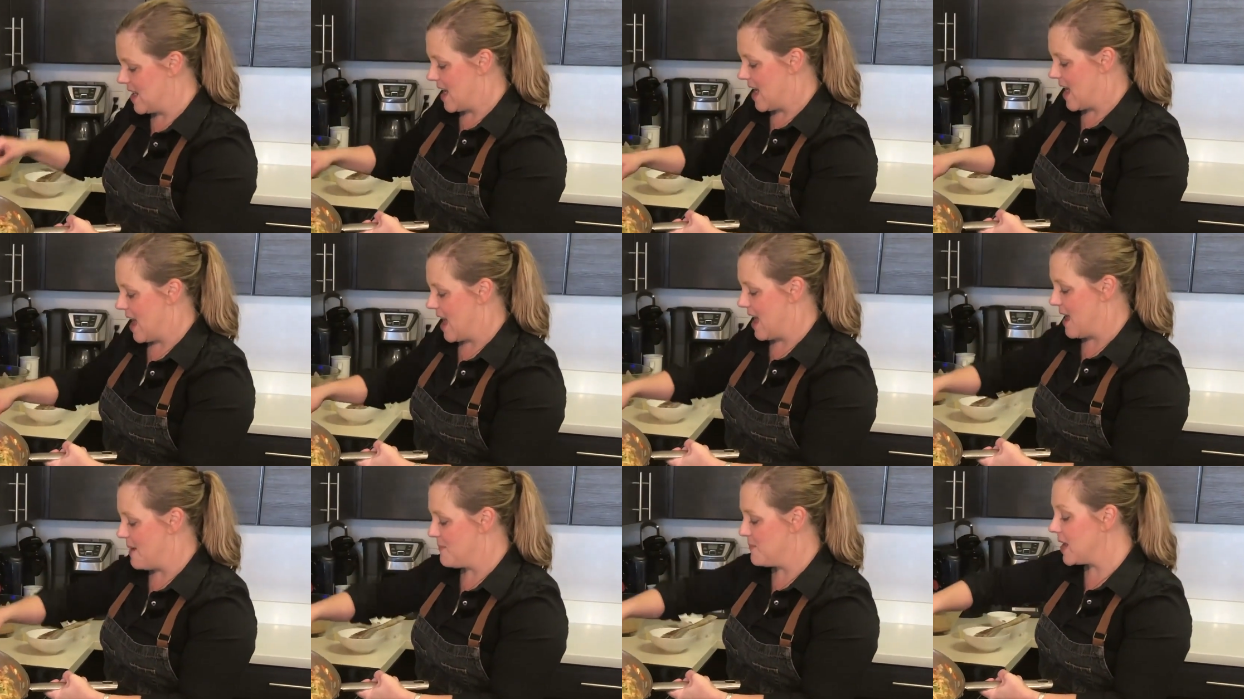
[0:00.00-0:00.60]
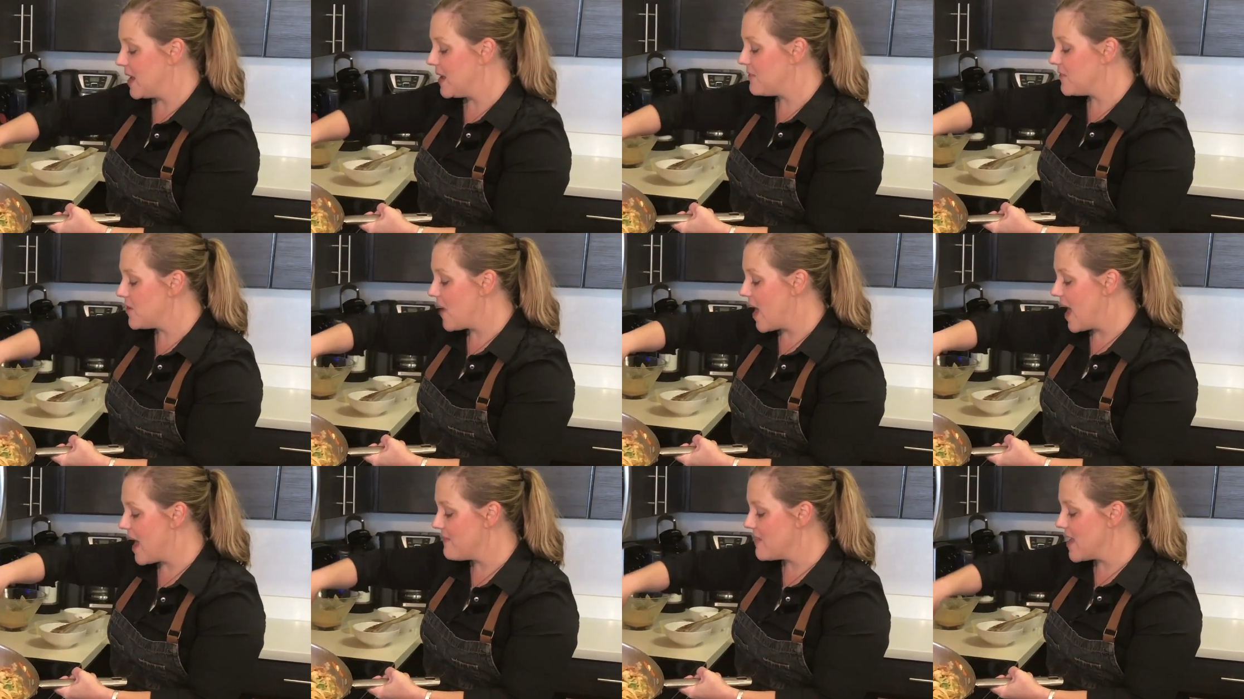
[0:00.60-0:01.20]
But if you
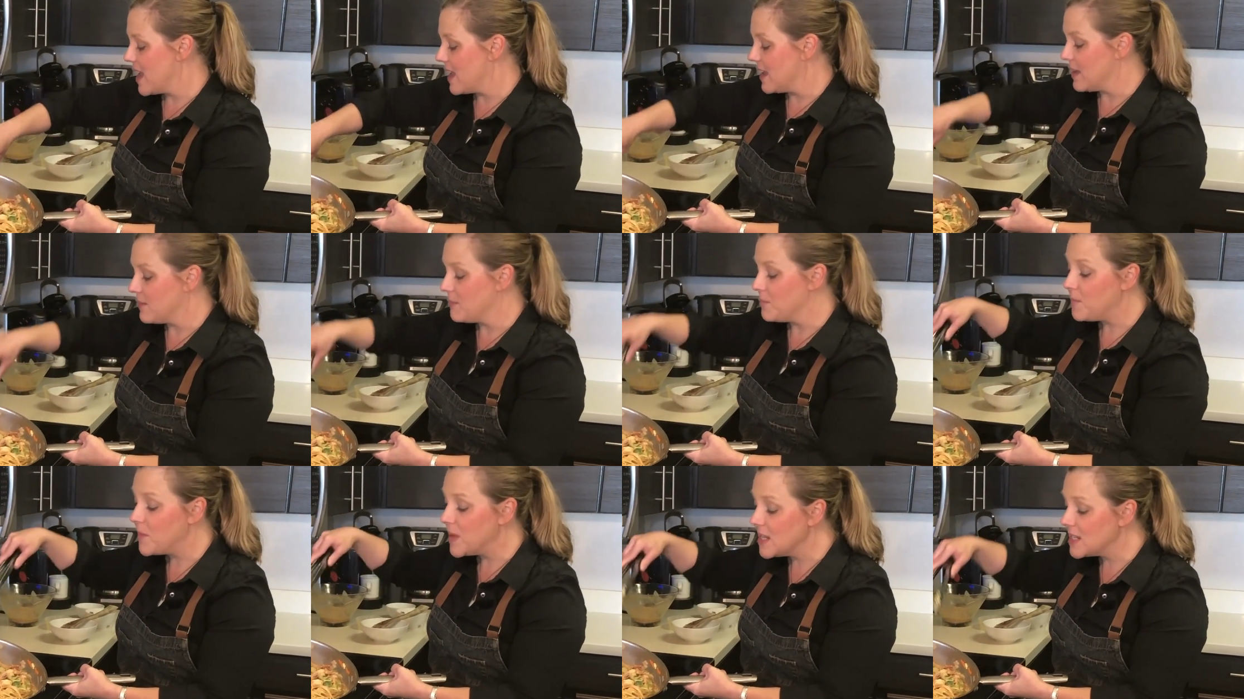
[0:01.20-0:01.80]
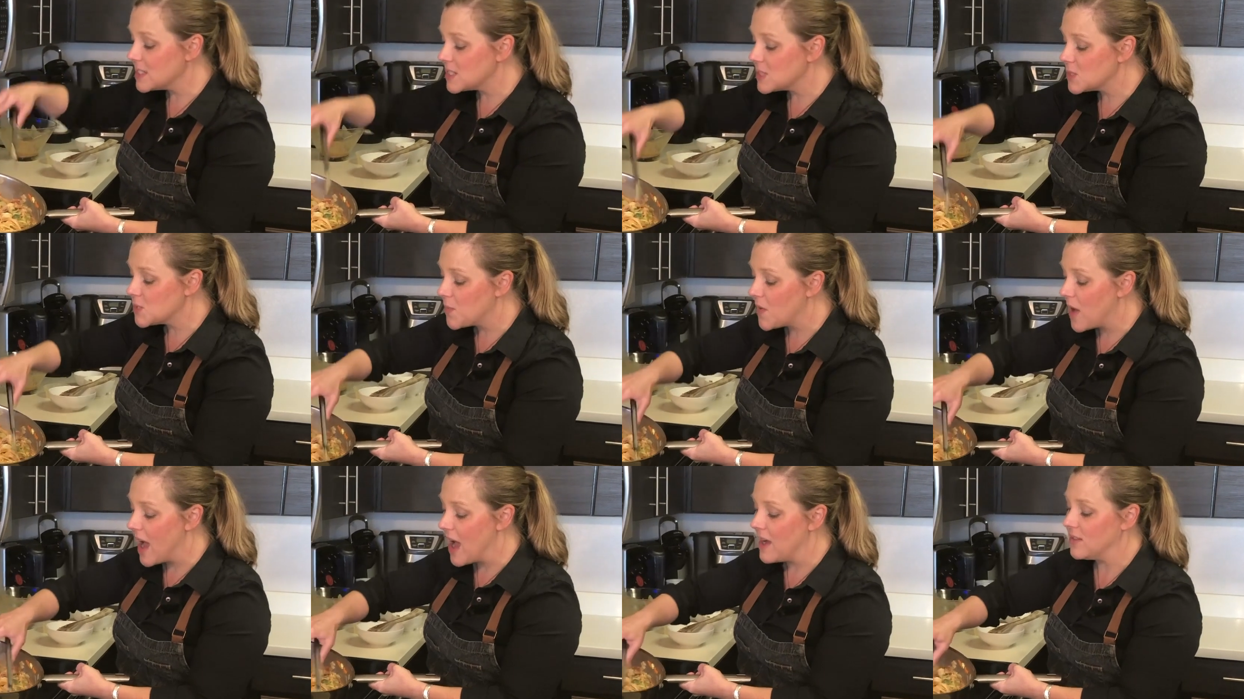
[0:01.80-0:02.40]
have any bean
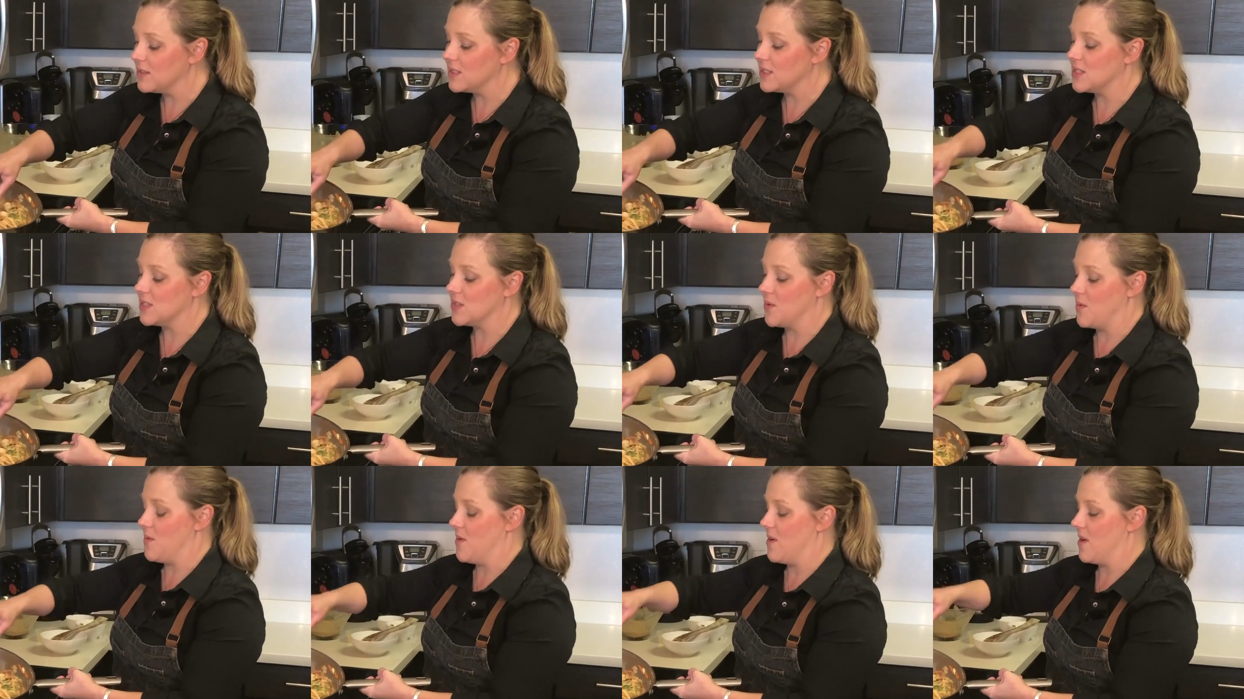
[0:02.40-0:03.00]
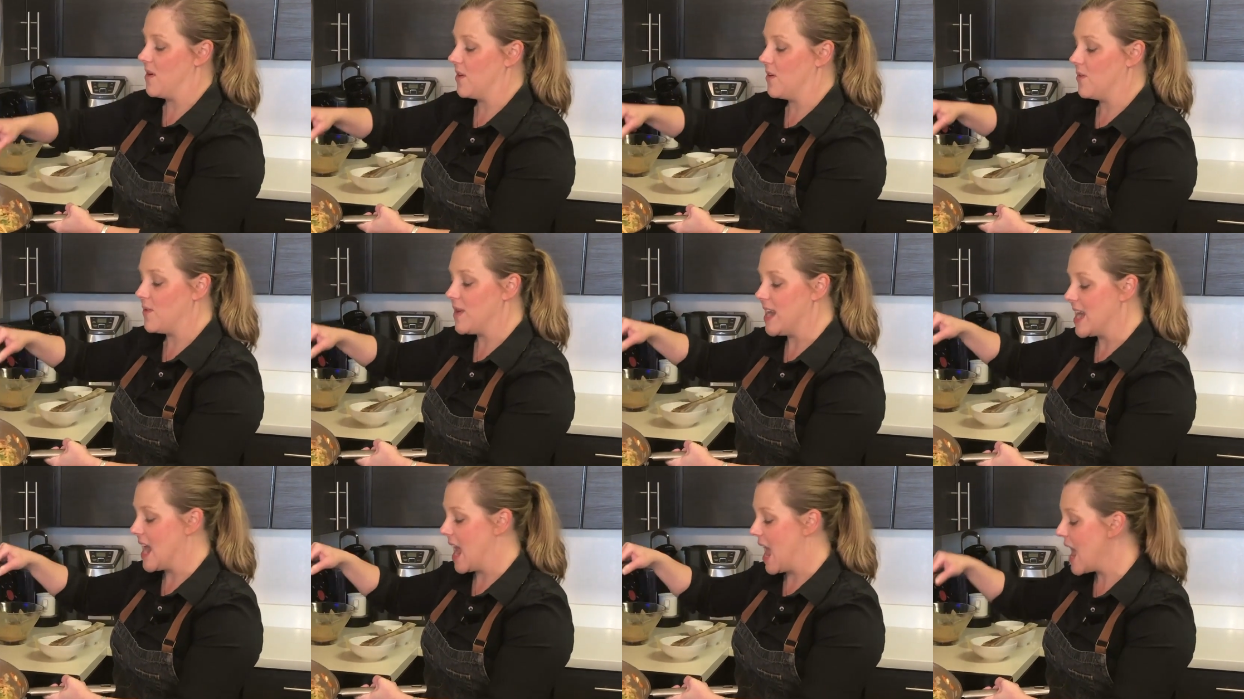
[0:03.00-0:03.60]
sprouts or
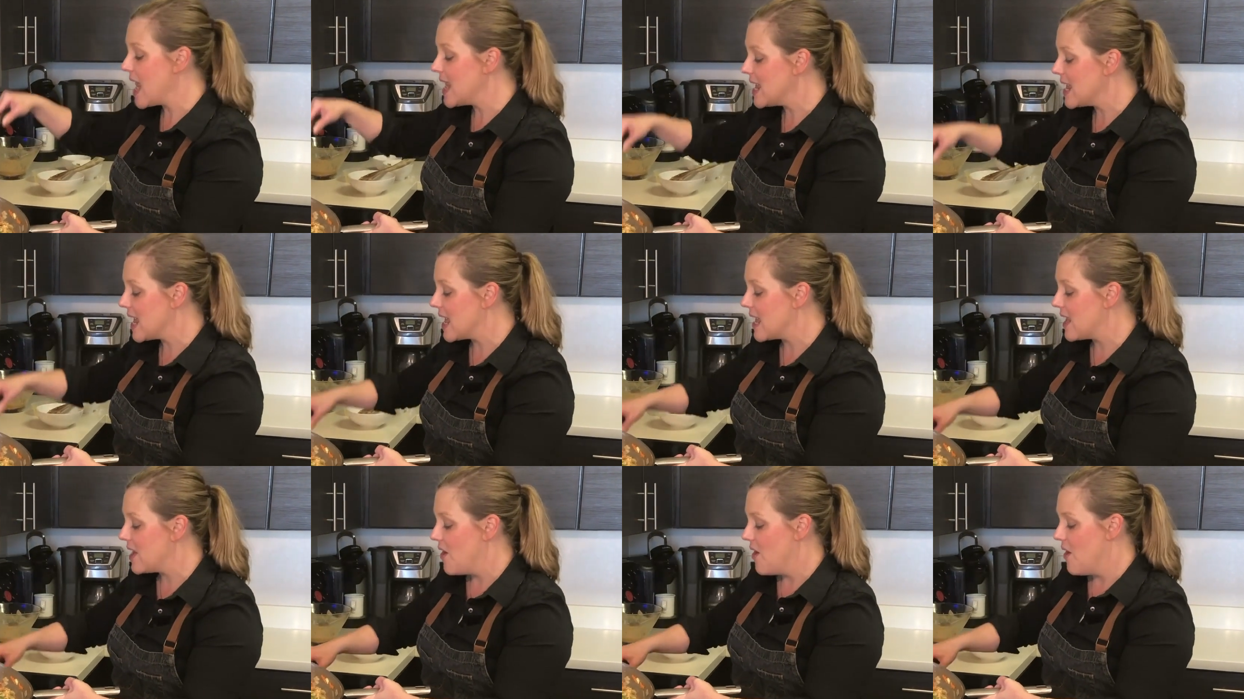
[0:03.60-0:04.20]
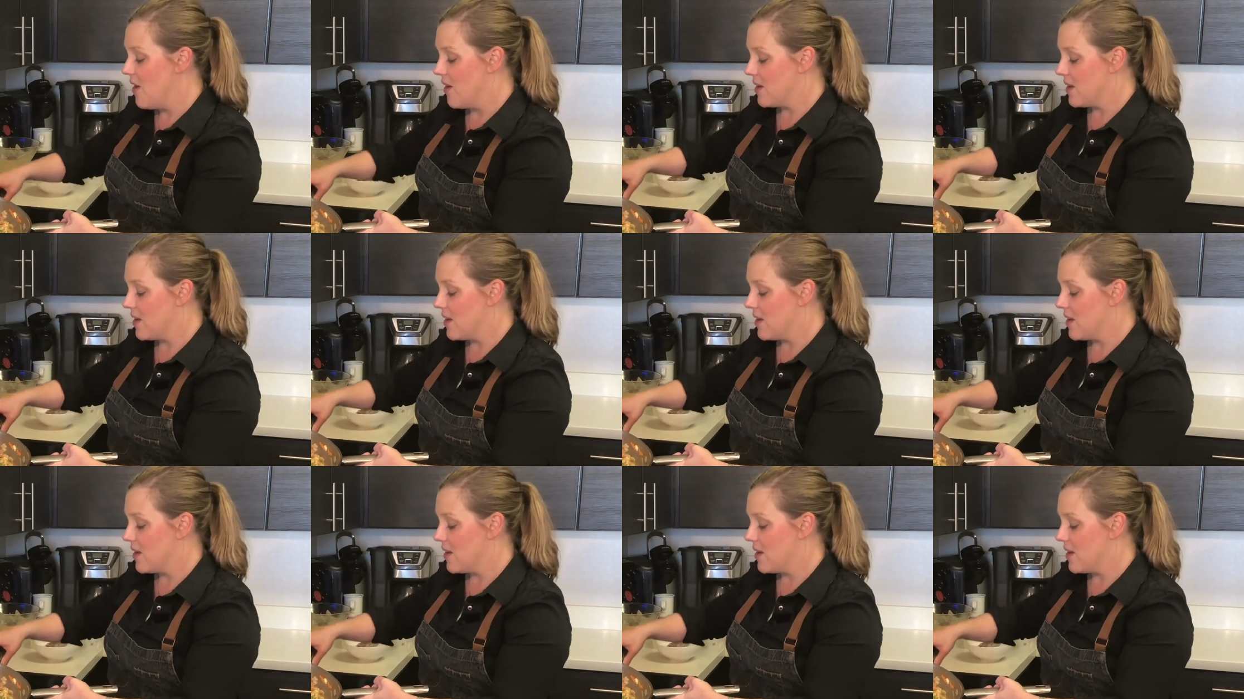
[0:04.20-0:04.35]
green onion,